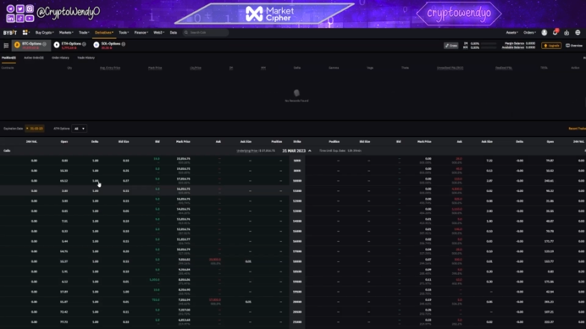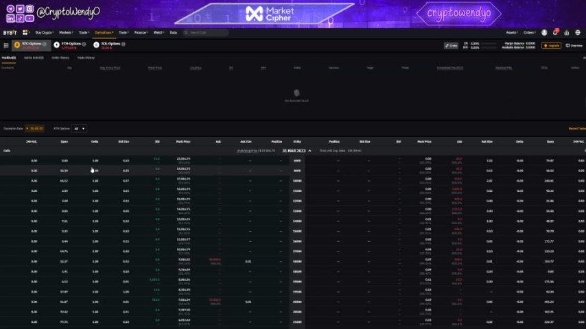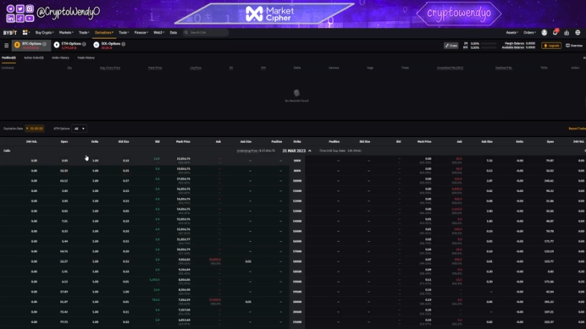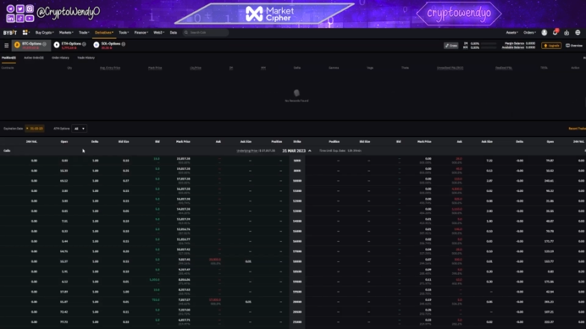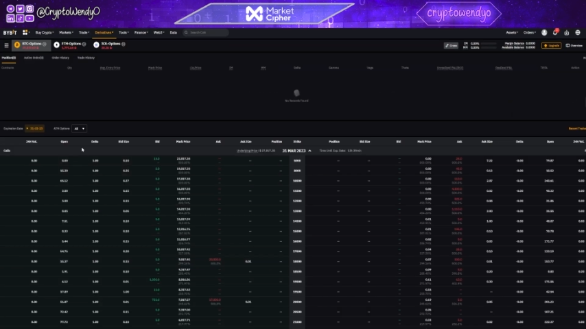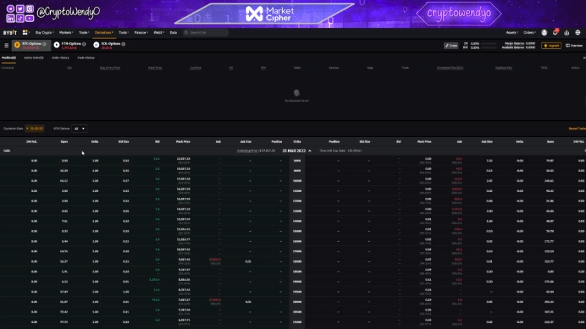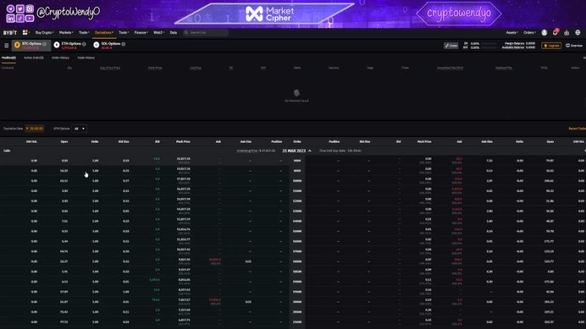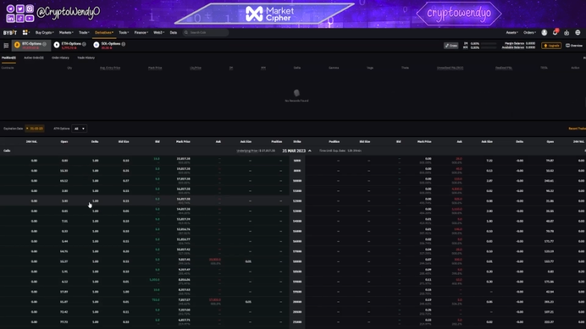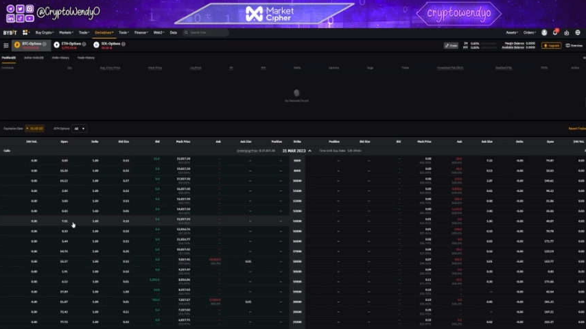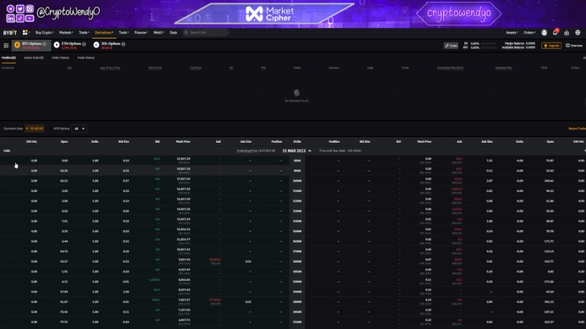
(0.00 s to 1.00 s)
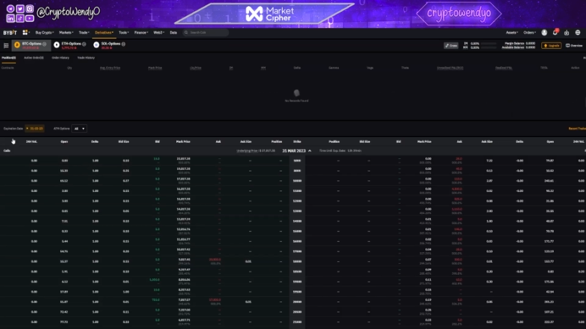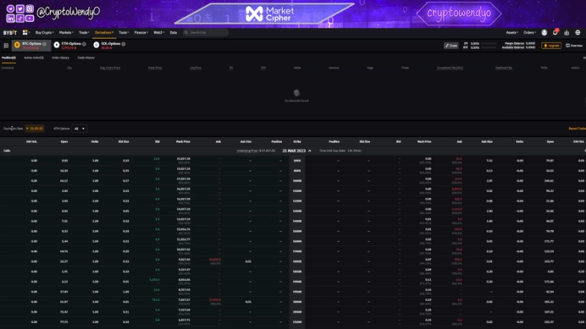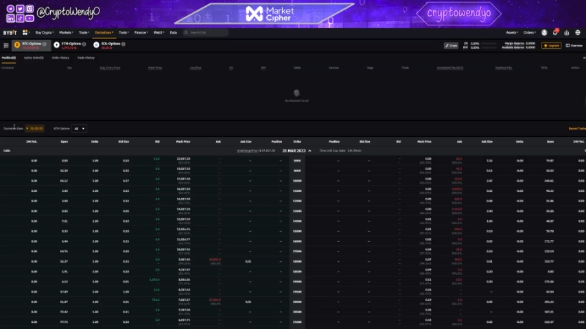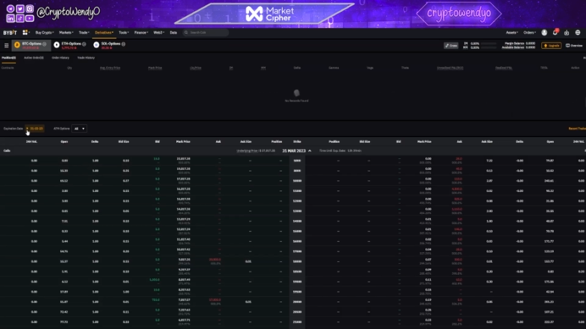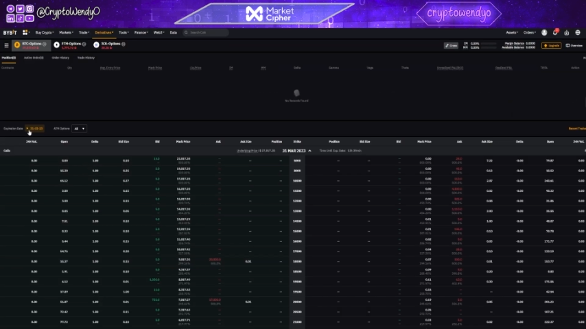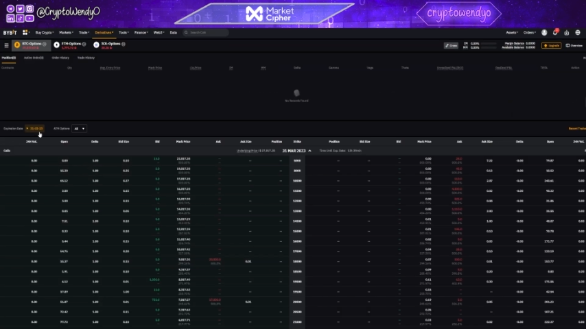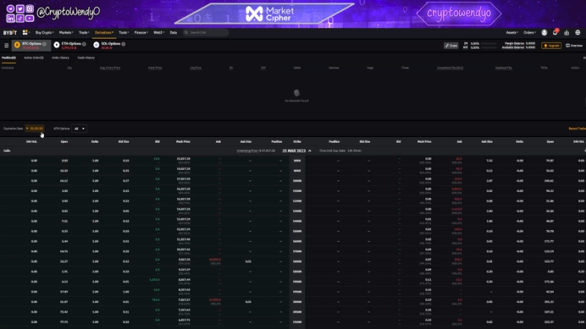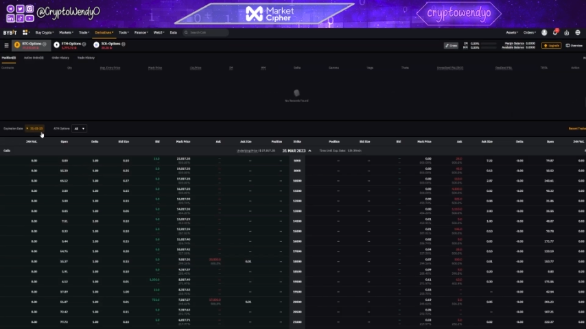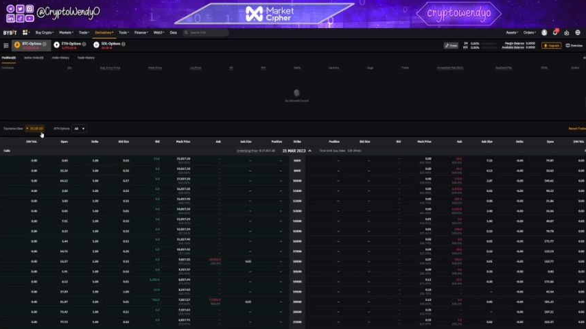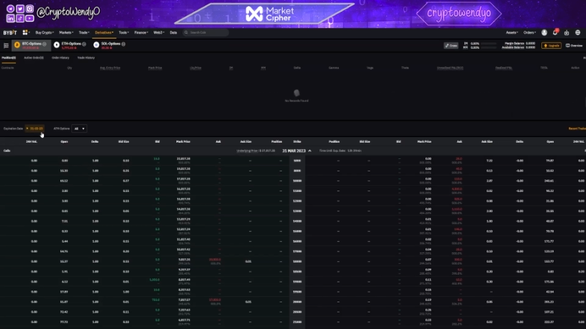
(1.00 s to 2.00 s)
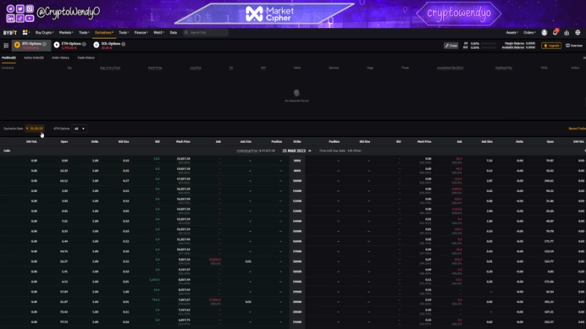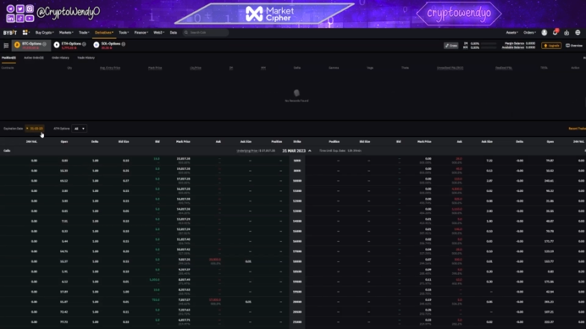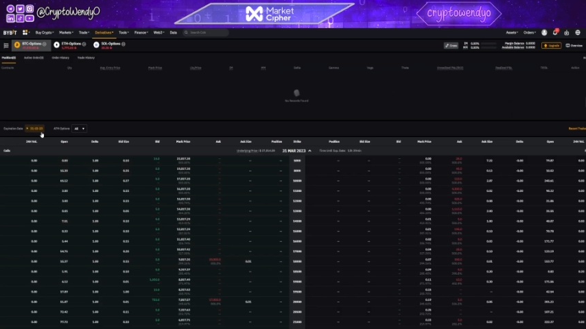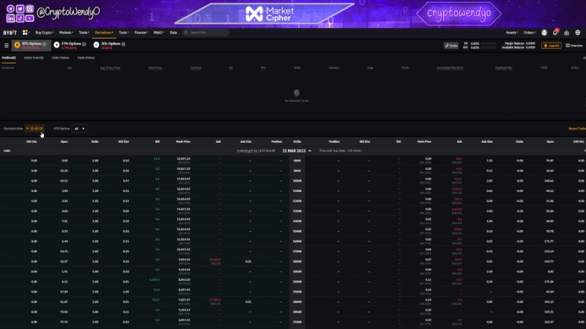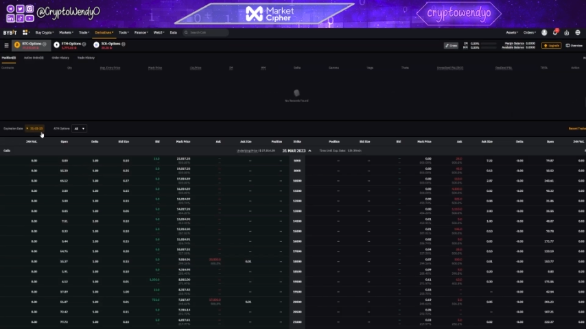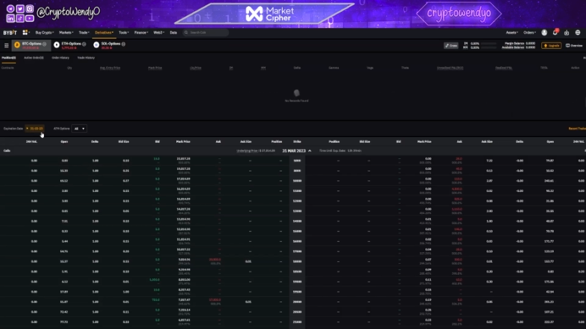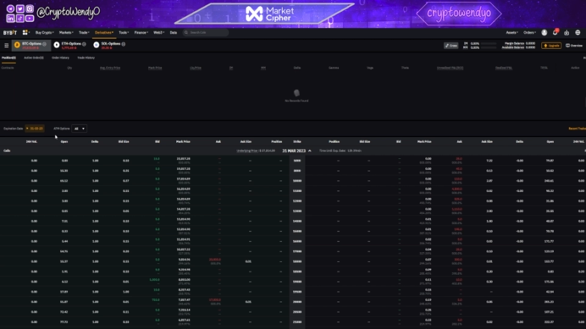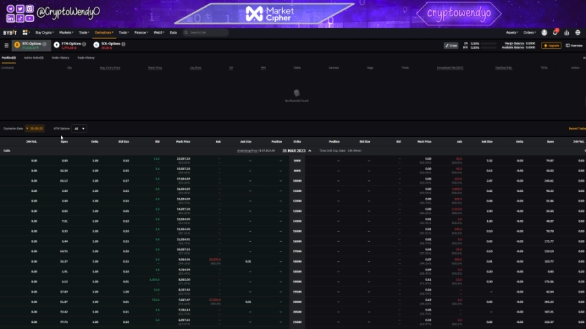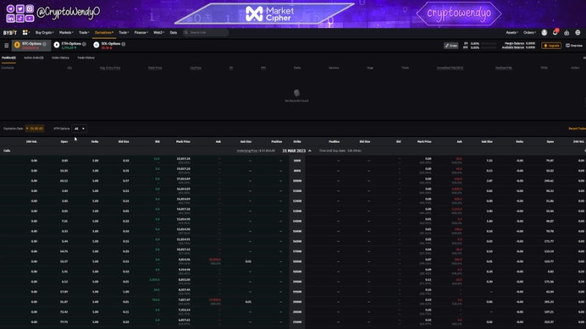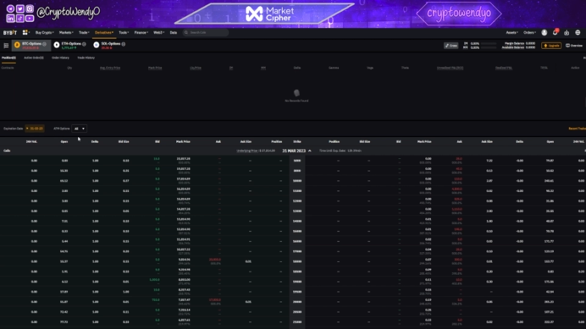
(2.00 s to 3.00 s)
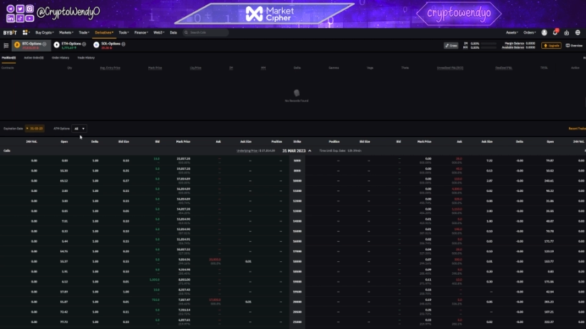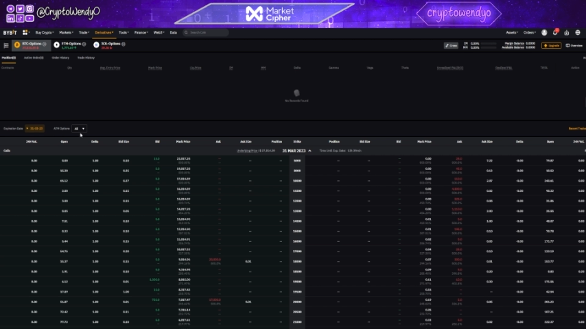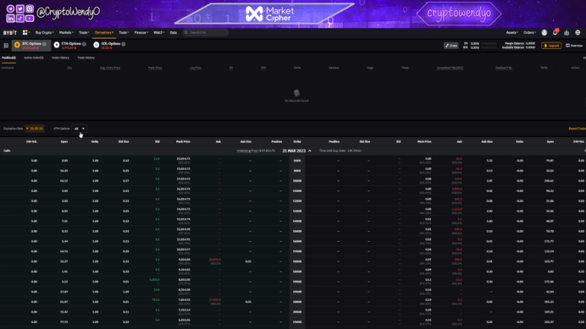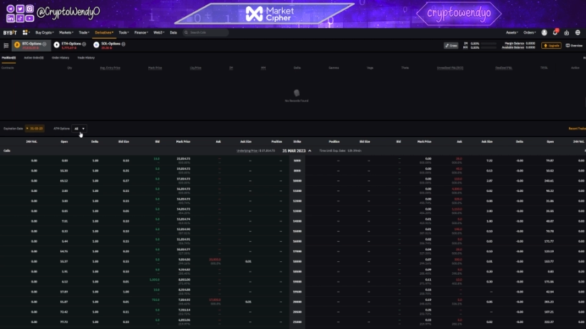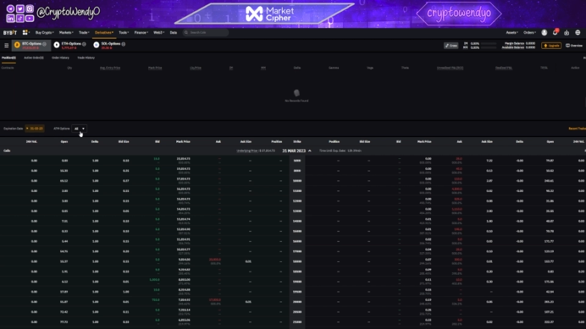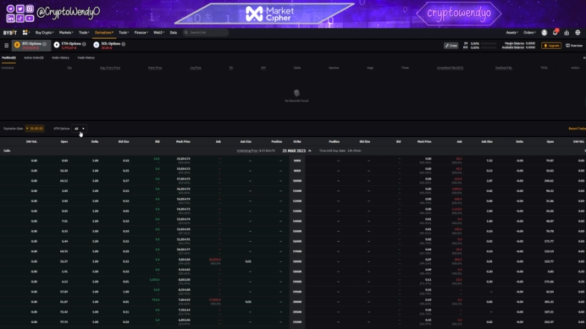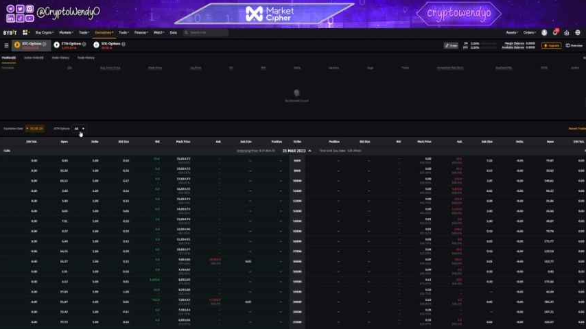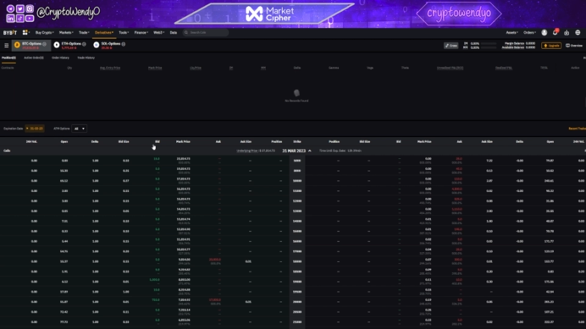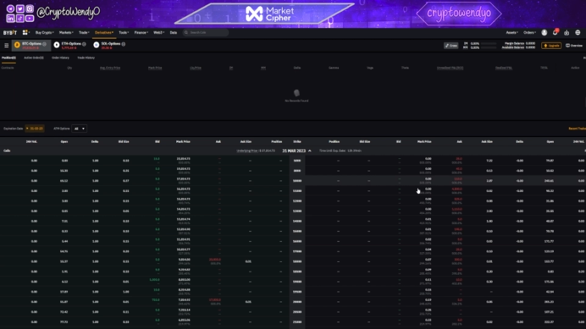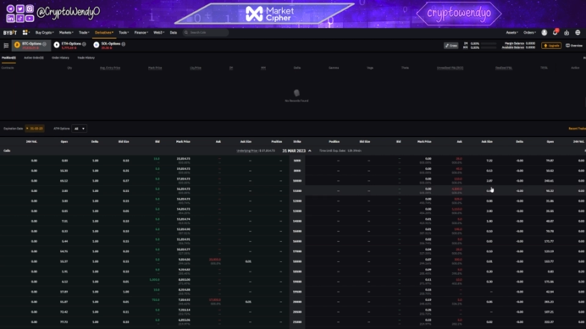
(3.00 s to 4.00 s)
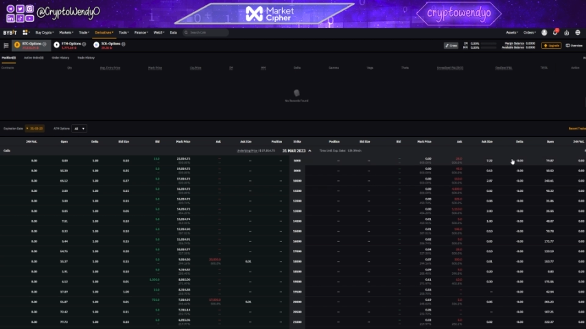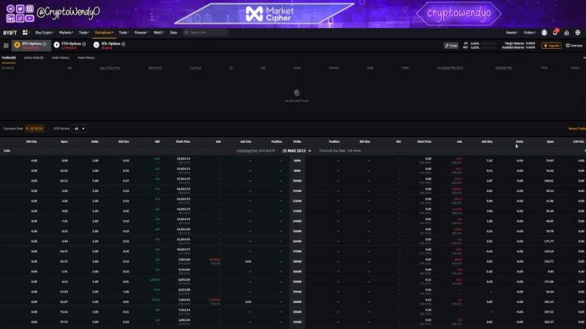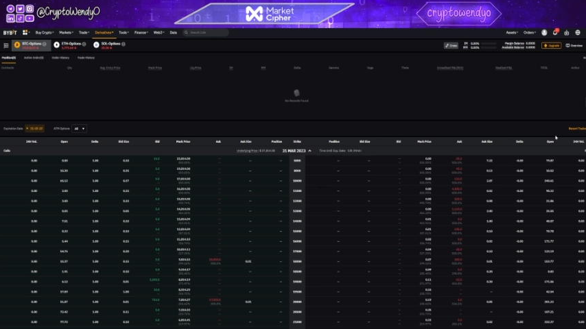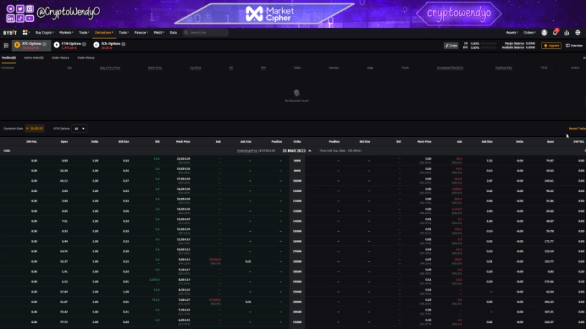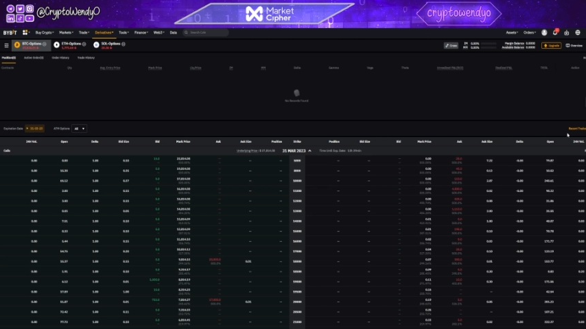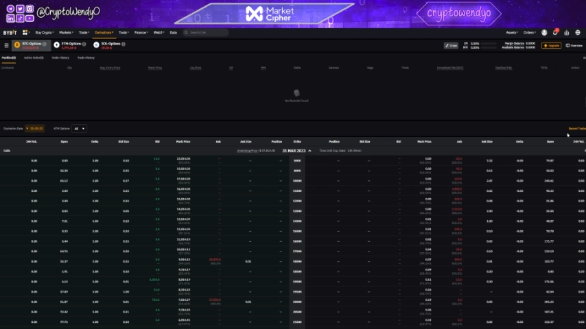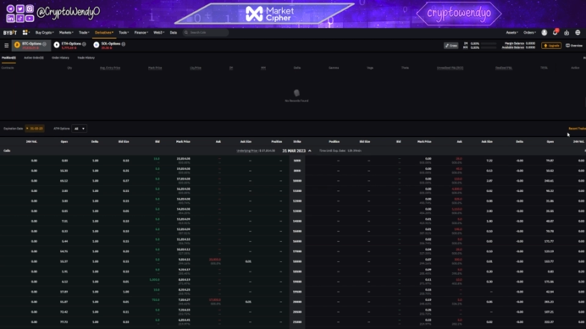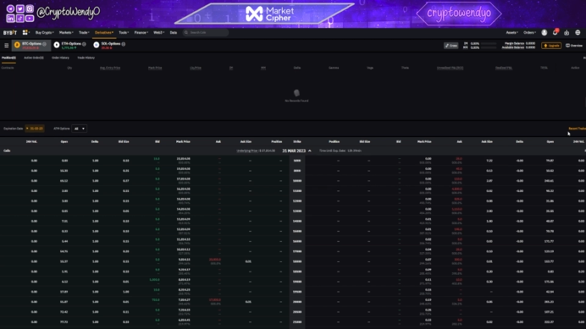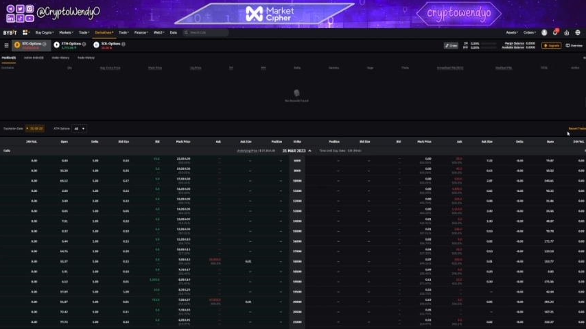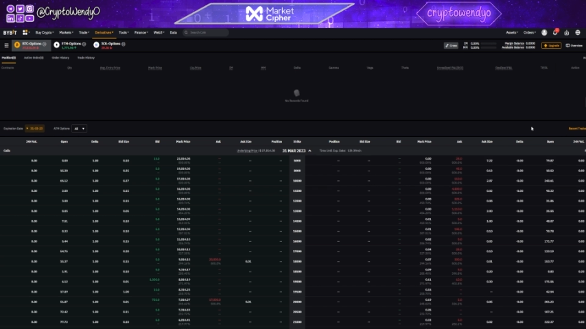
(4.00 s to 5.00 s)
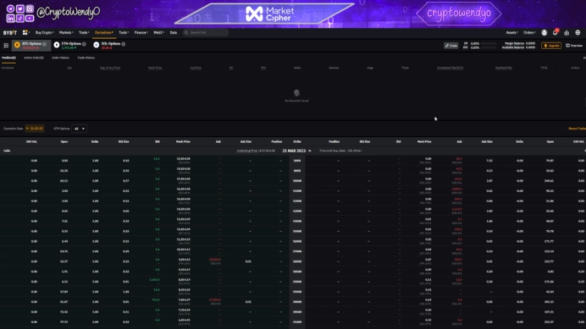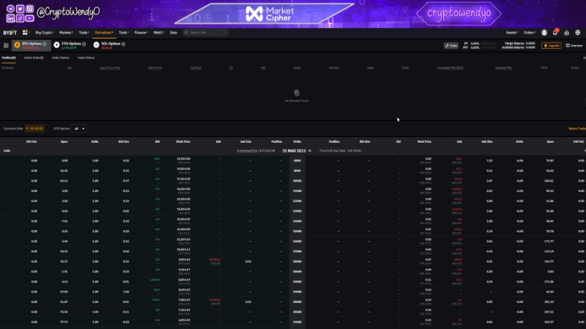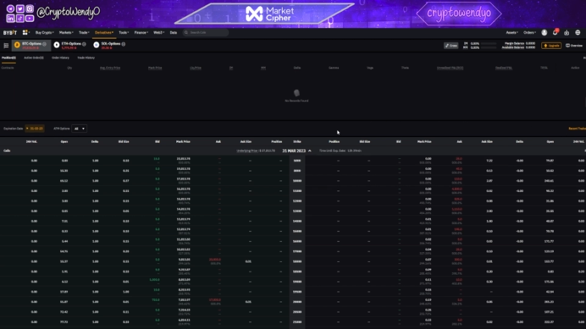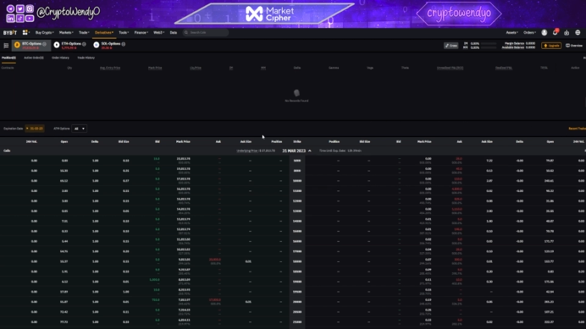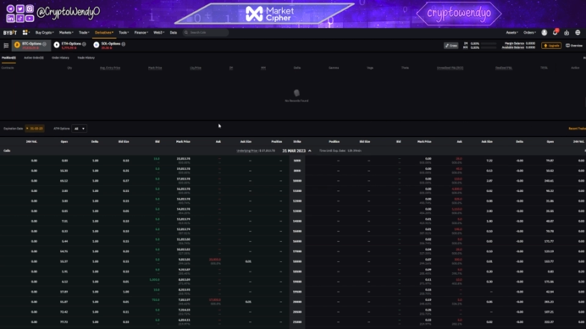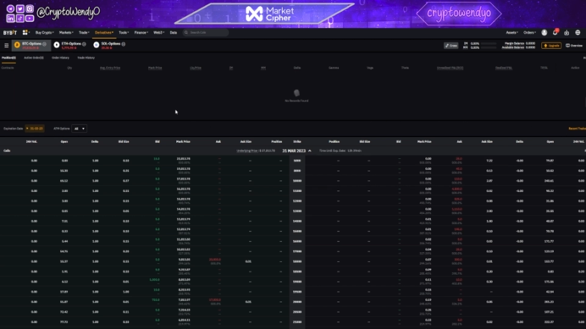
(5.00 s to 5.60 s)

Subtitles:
No face is visible, so there are no lips to read.